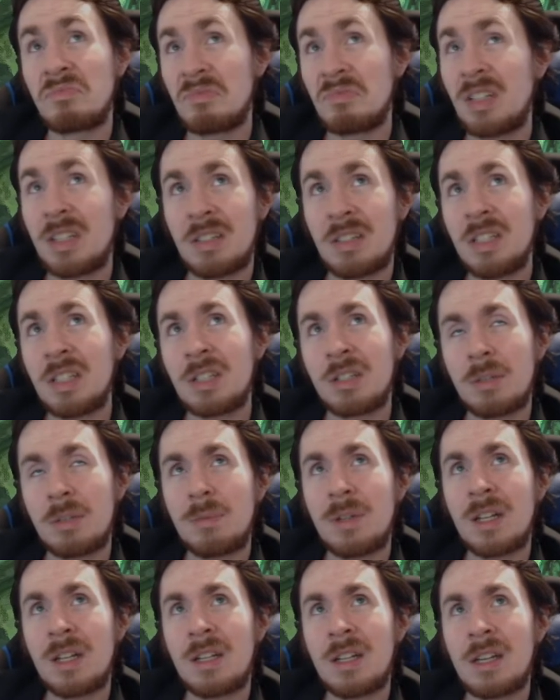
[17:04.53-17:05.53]
and you know you
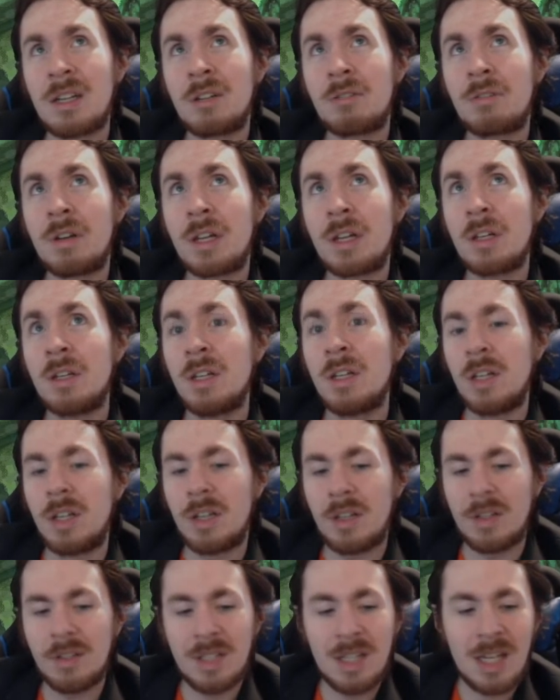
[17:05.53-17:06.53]
played a land already,
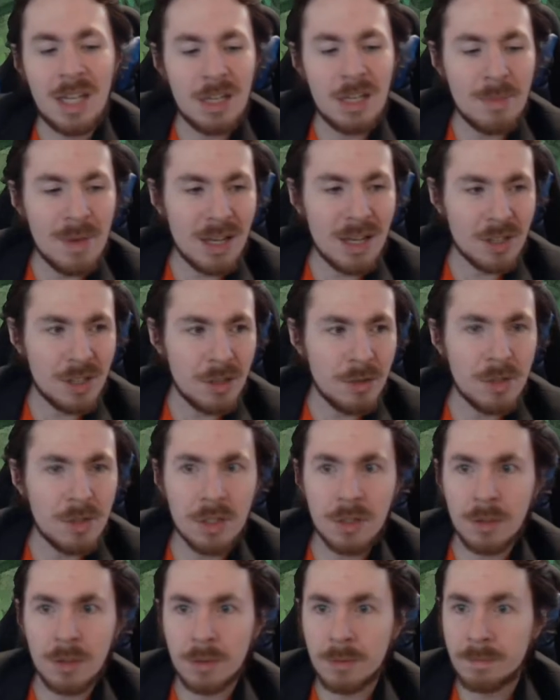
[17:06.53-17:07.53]
yeah, you make a
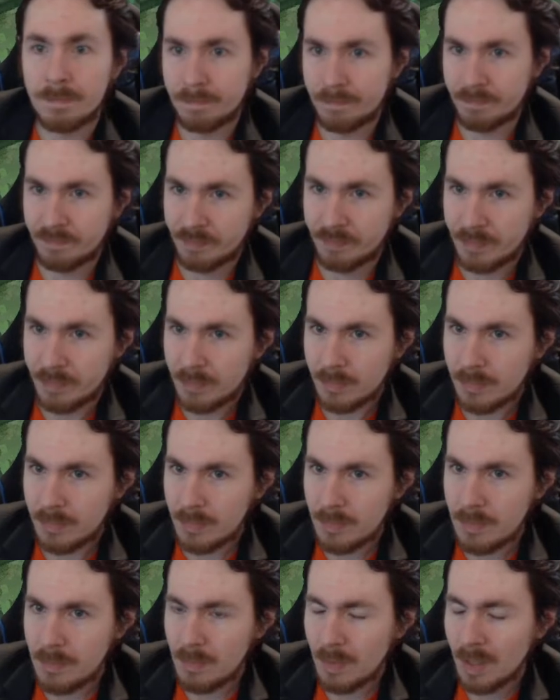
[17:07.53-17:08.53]
2-2.
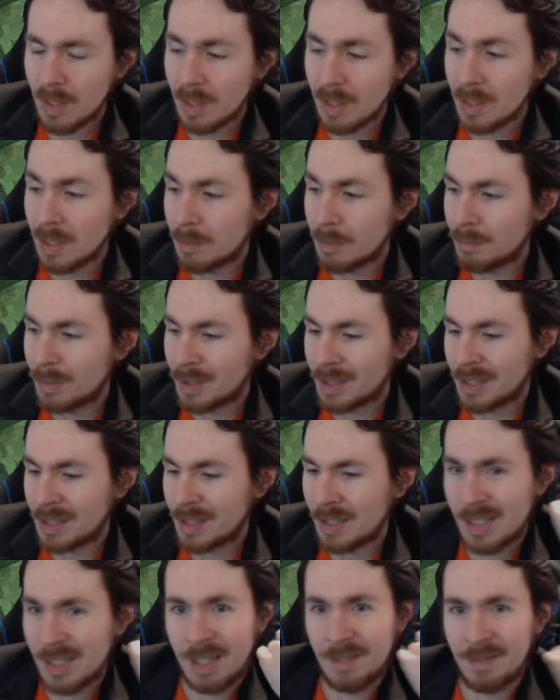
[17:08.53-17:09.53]
But it
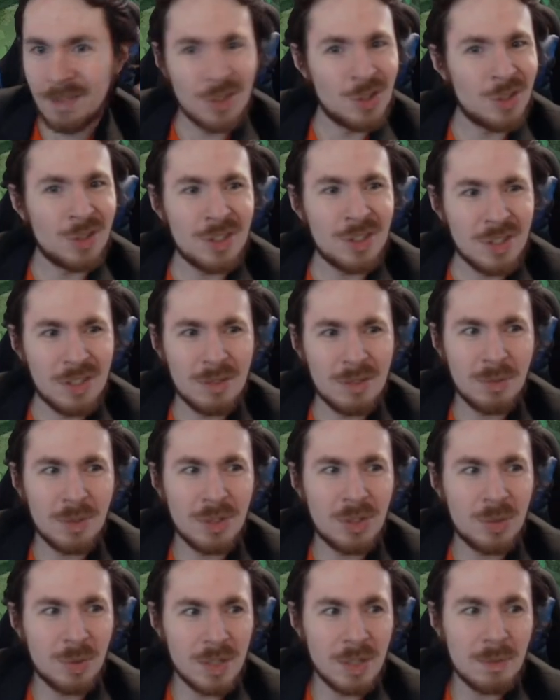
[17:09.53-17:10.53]
doesn't have Vigilance,
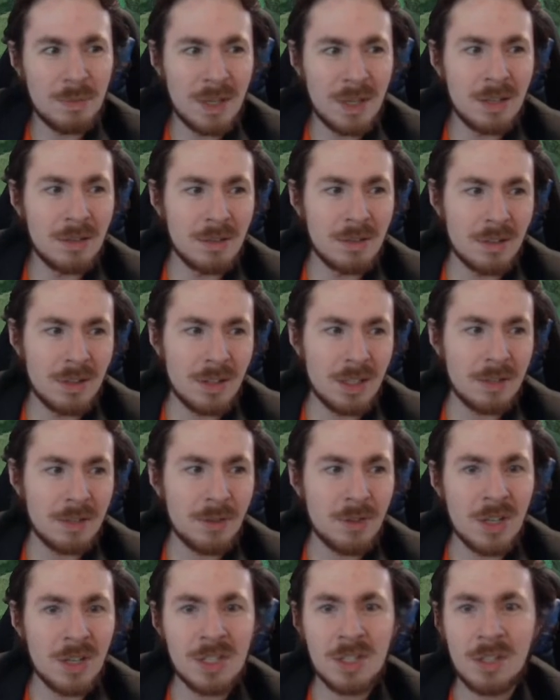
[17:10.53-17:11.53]
which was a big thing
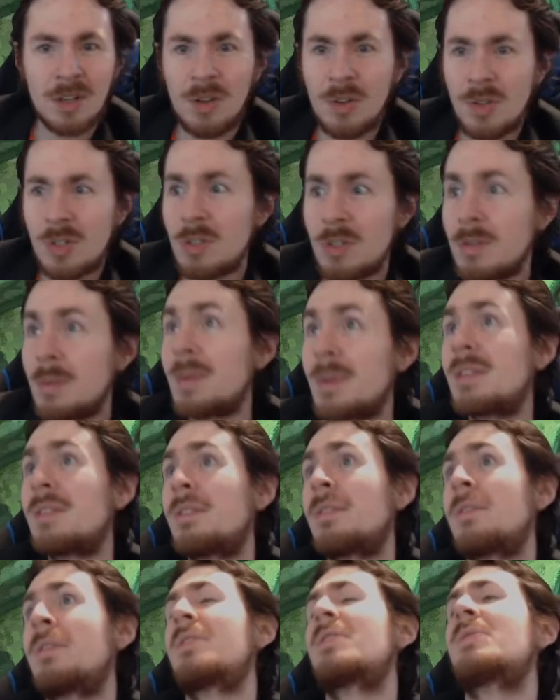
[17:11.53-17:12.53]
for Nissa. Also, the big
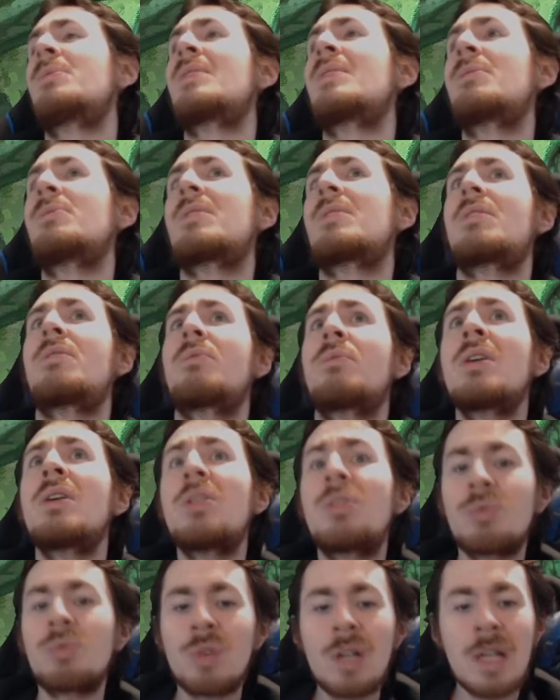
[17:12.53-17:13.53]
thing for Nissa was that it was a
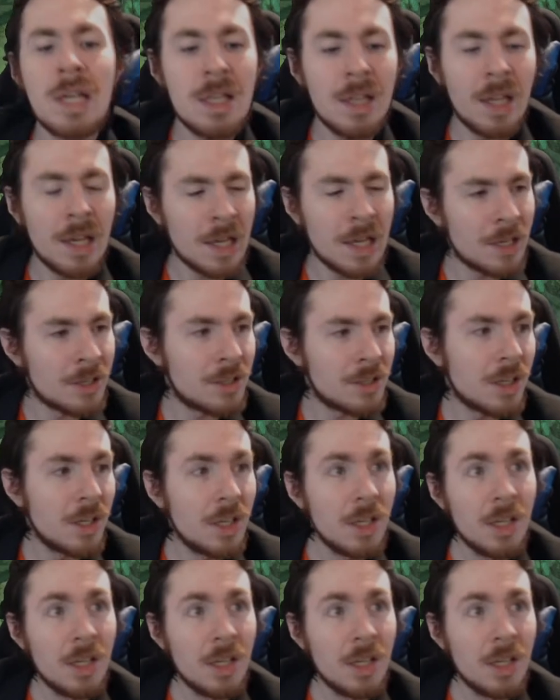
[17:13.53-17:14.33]
3-3 land.